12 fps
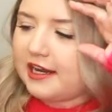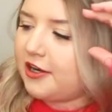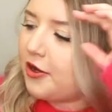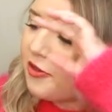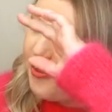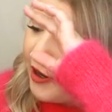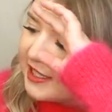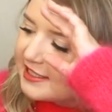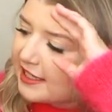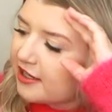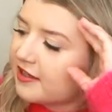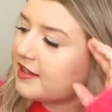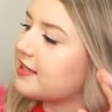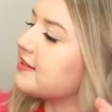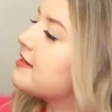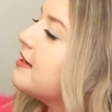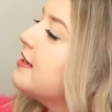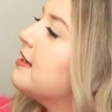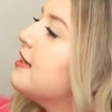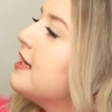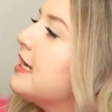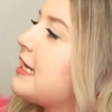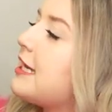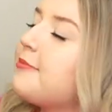And I know the price tag on these
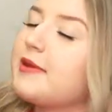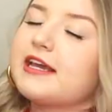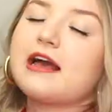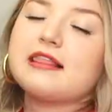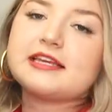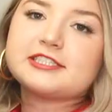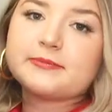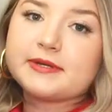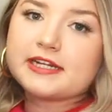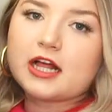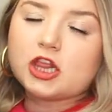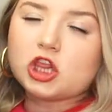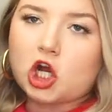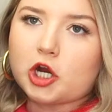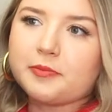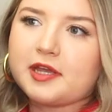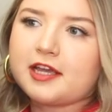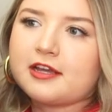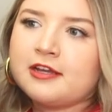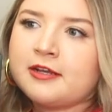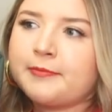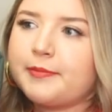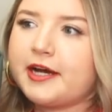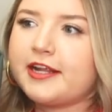can be a little bit alarming,
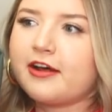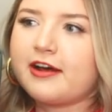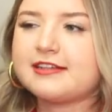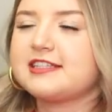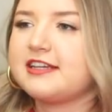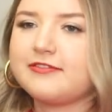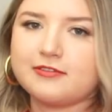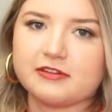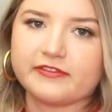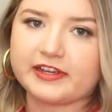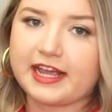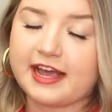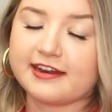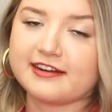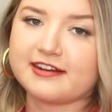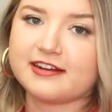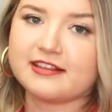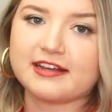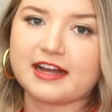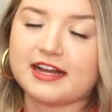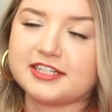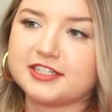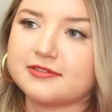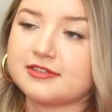but honestly, if you live in Canada like
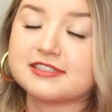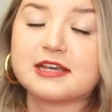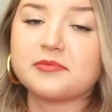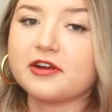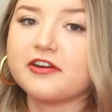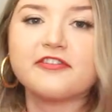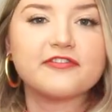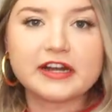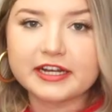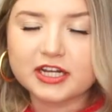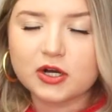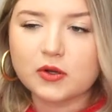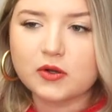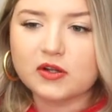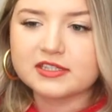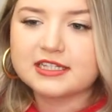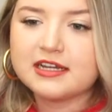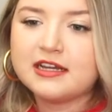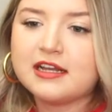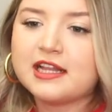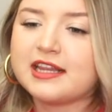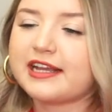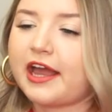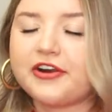I do, or somewhere very cold,
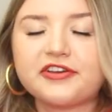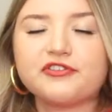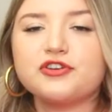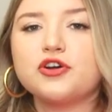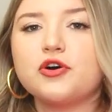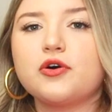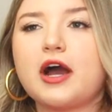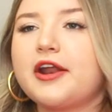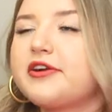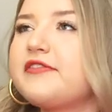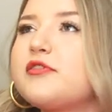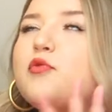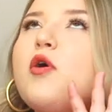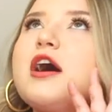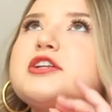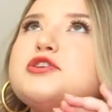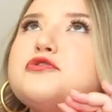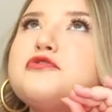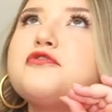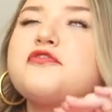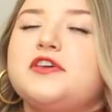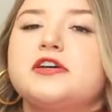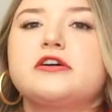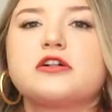like I don't even know, I don't even want to
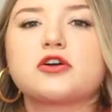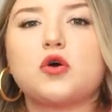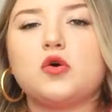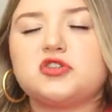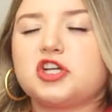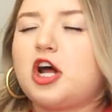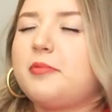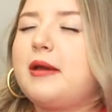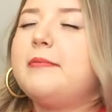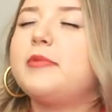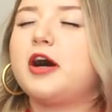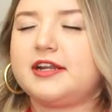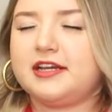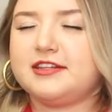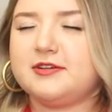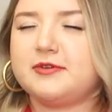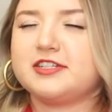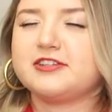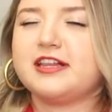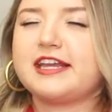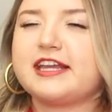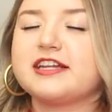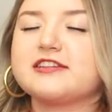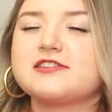feel cold on my body in the winter.
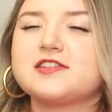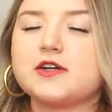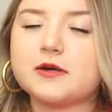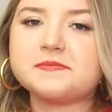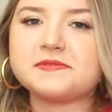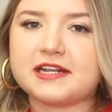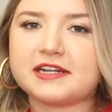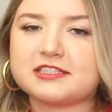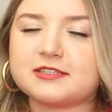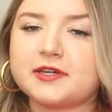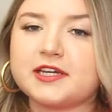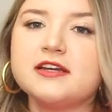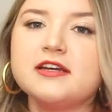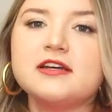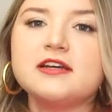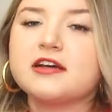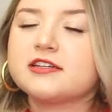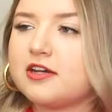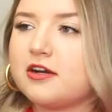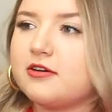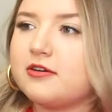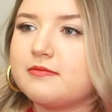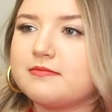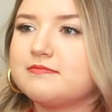Like it is so upsetting to me.
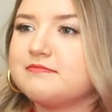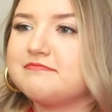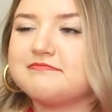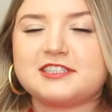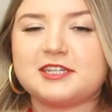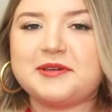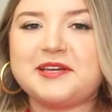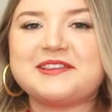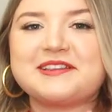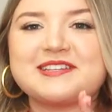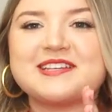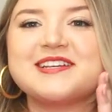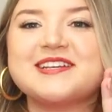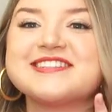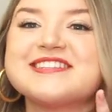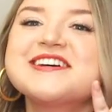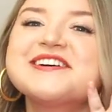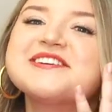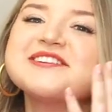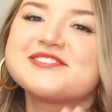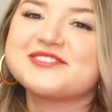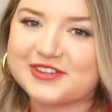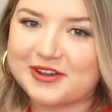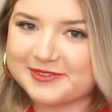So to me, this is
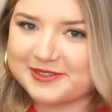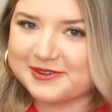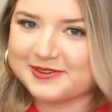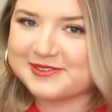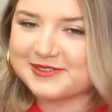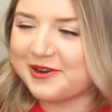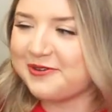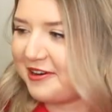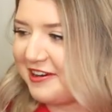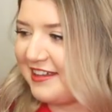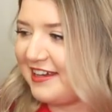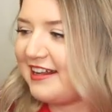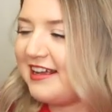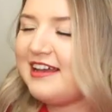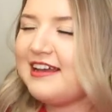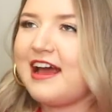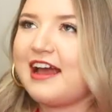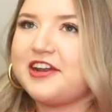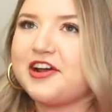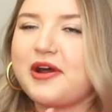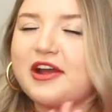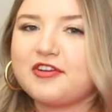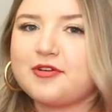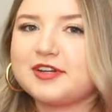so, so, so worth it. I know
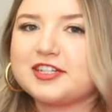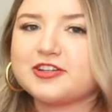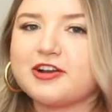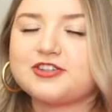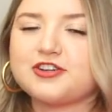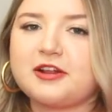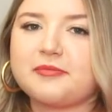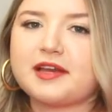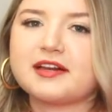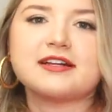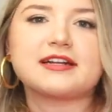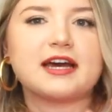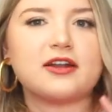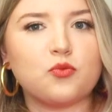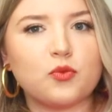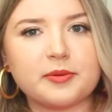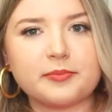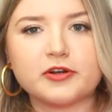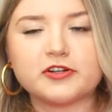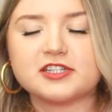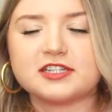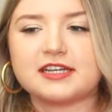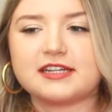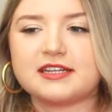every winter I try to make like kind of one
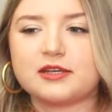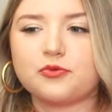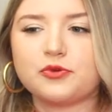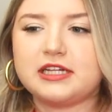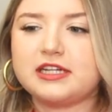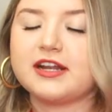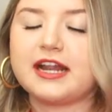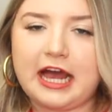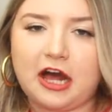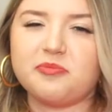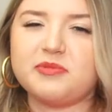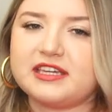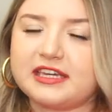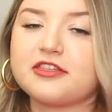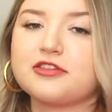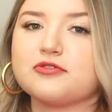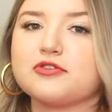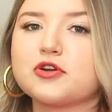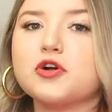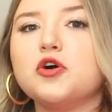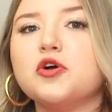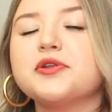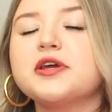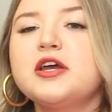purchase that is like really going to help me get through the
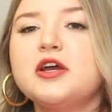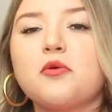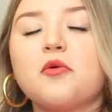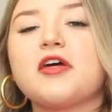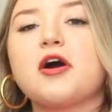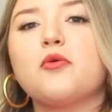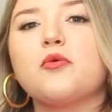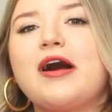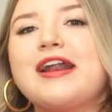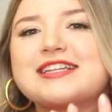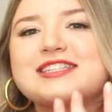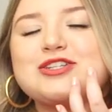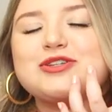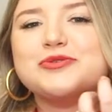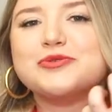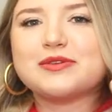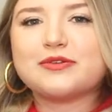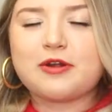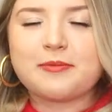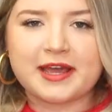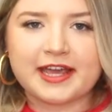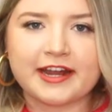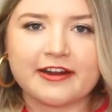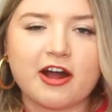cold without wanting to rip
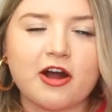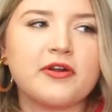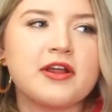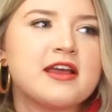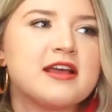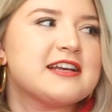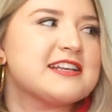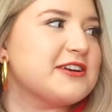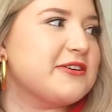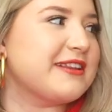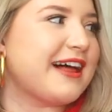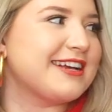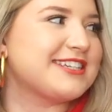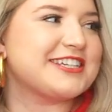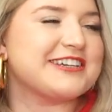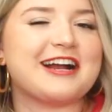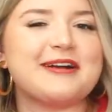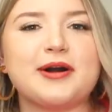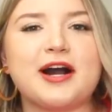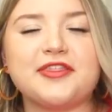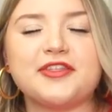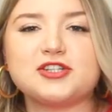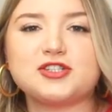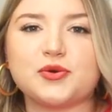my hair out. So last year I
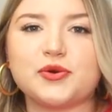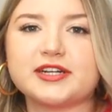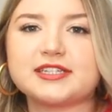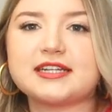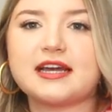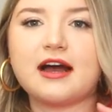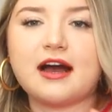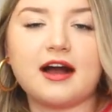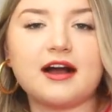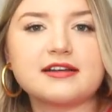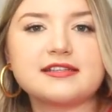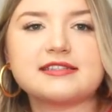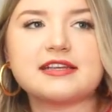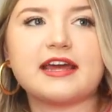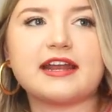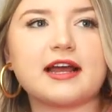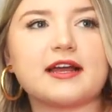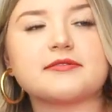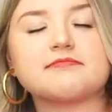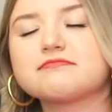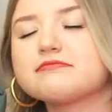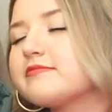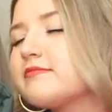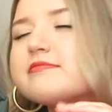bought the short Uggs and I
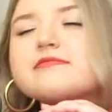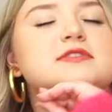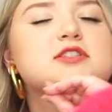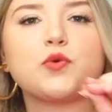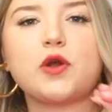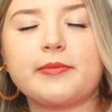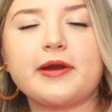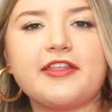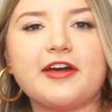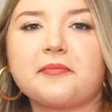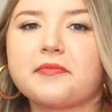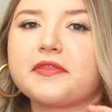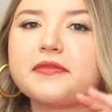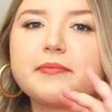swear by them.